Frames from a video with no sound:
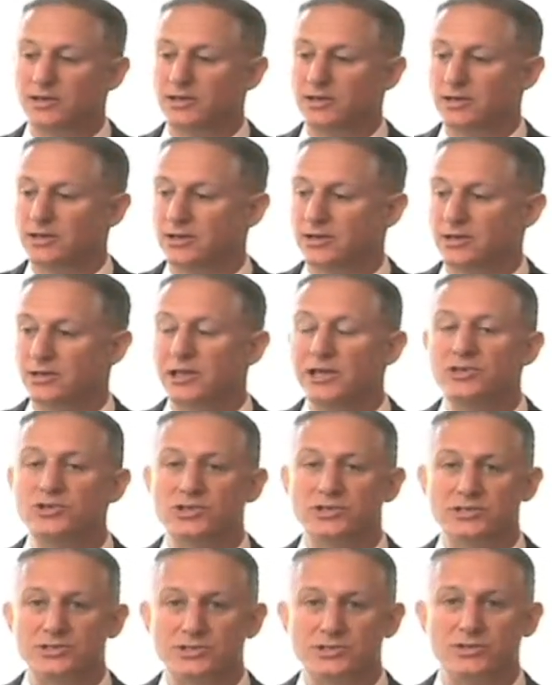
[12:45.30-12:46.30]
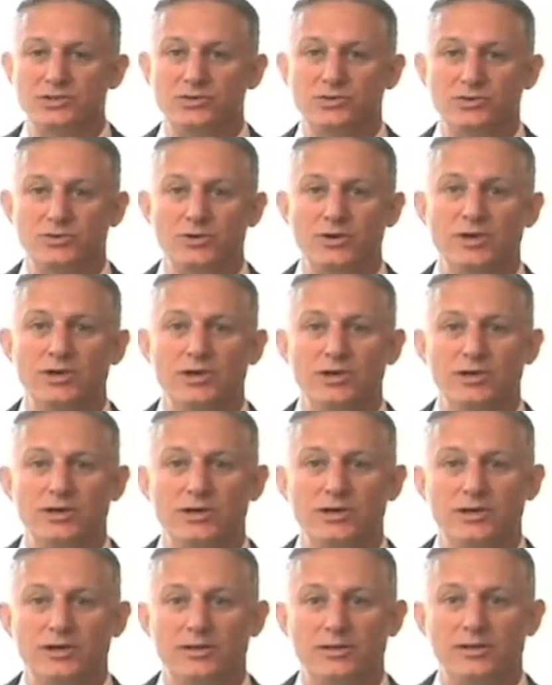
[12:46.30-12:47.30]
allegiance to
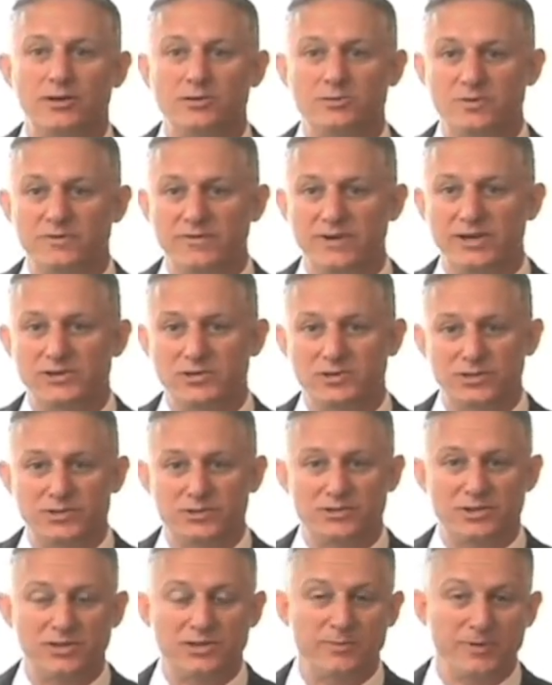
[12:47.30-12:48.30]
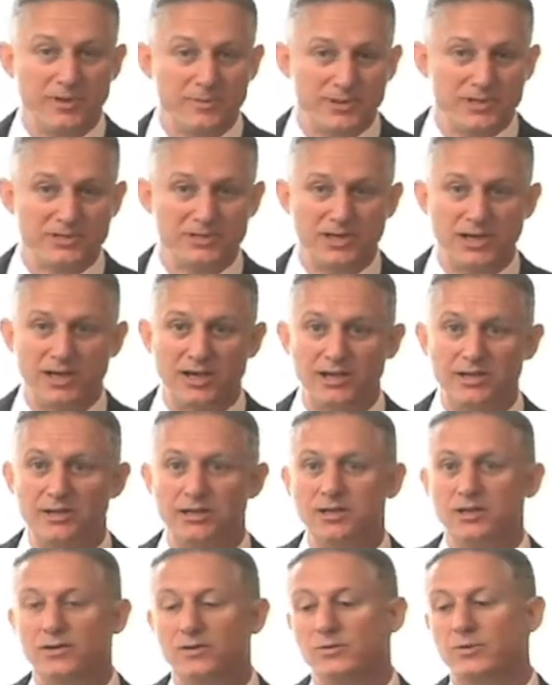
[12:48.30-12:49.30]
those professionals on the public side
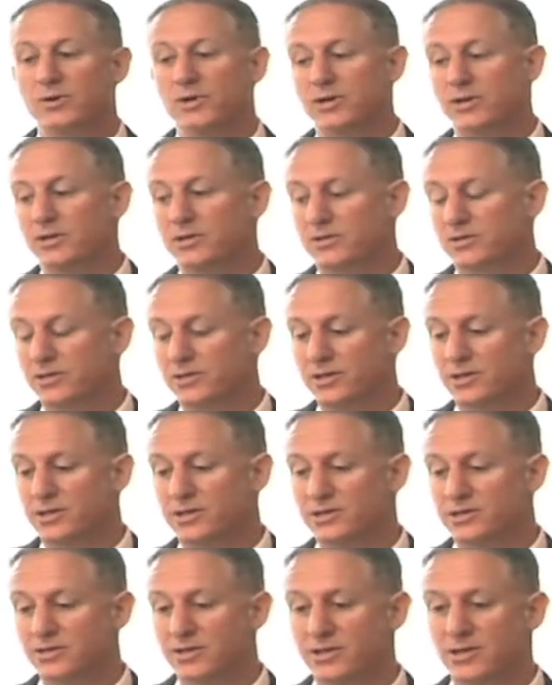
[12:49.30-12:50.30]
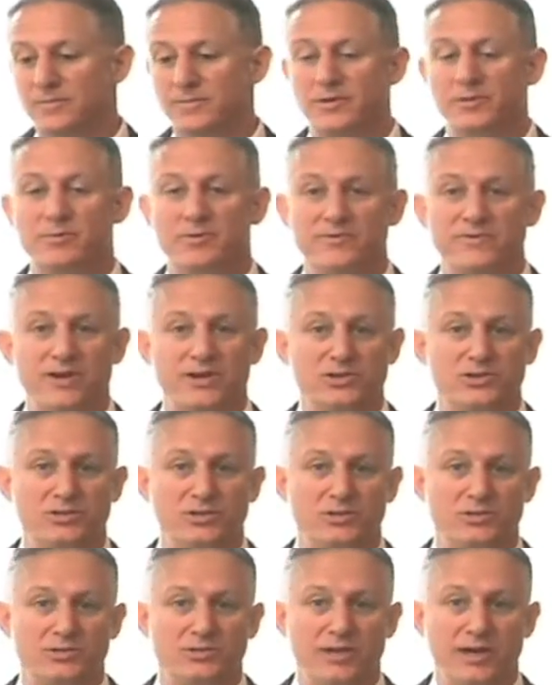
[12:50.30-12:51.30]
with the team of
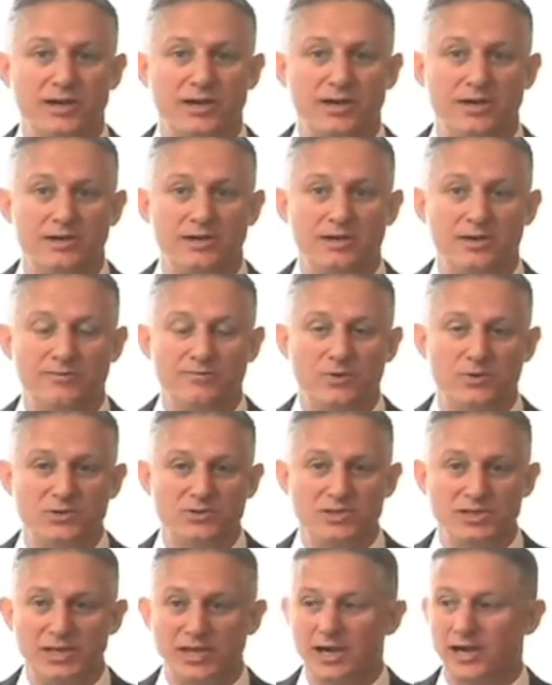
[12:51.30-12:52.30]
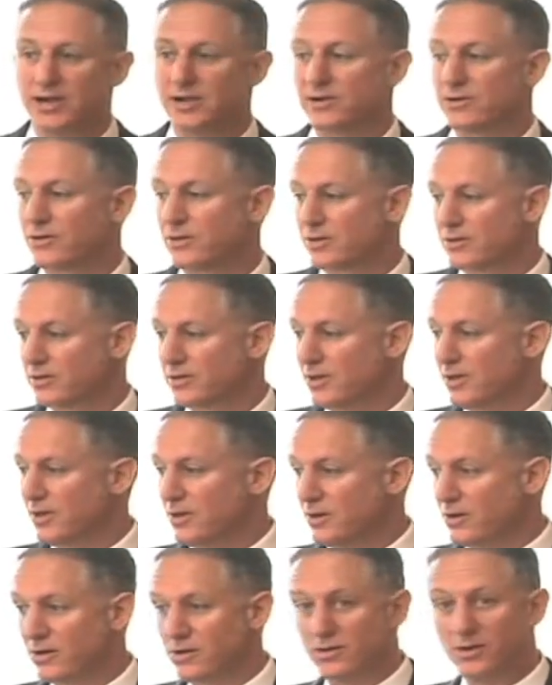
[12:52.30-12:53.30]
professionals that Forest City hired on
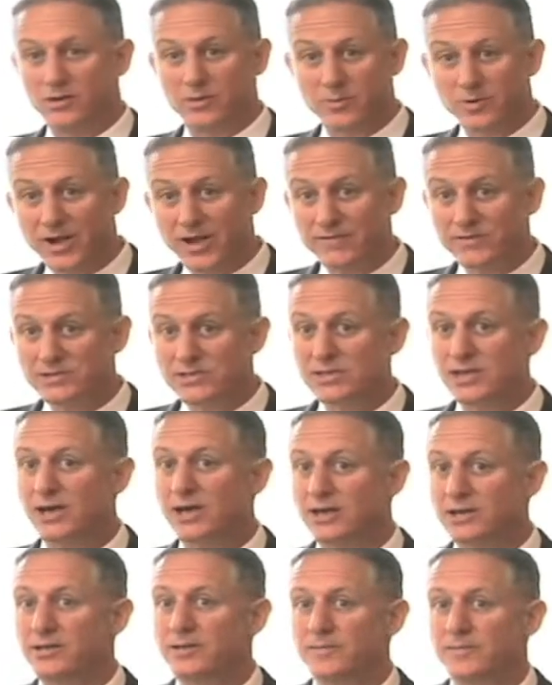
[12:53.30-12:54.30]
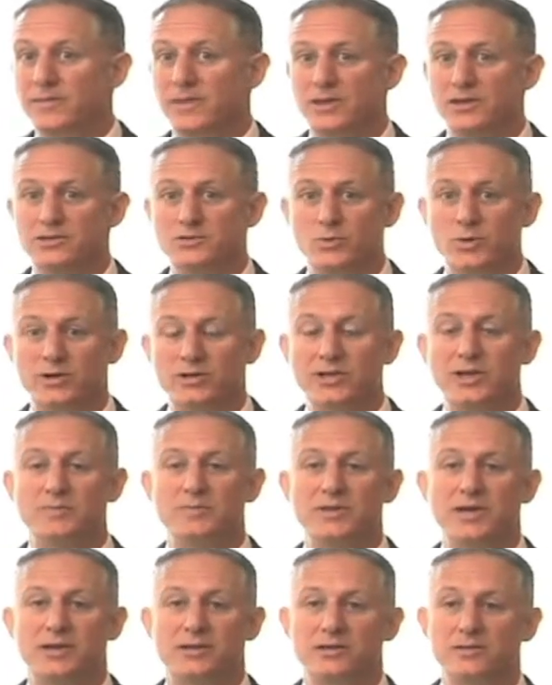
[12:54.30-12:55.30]
the private side is what kept
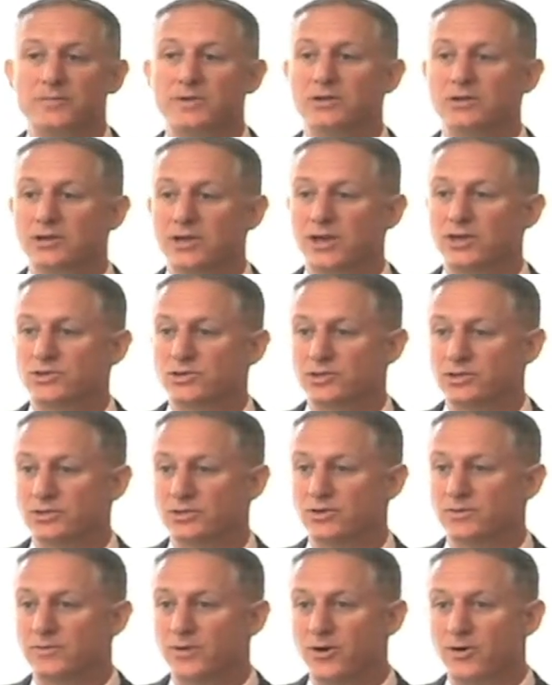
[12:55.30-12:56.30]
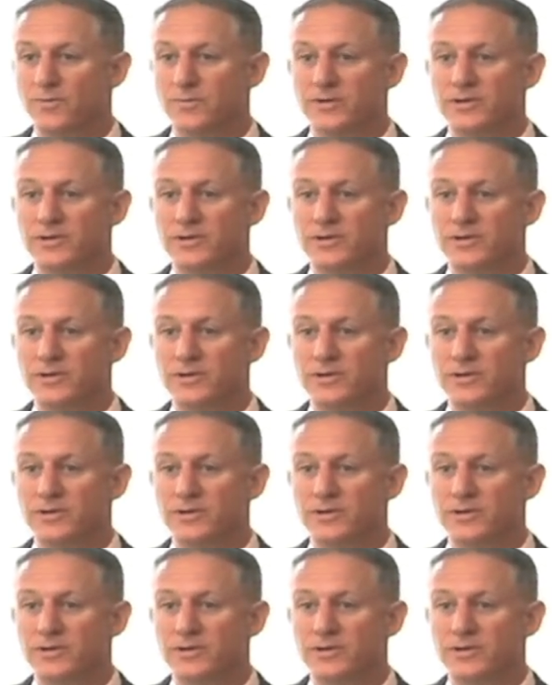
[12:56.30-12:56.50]
that communication loop open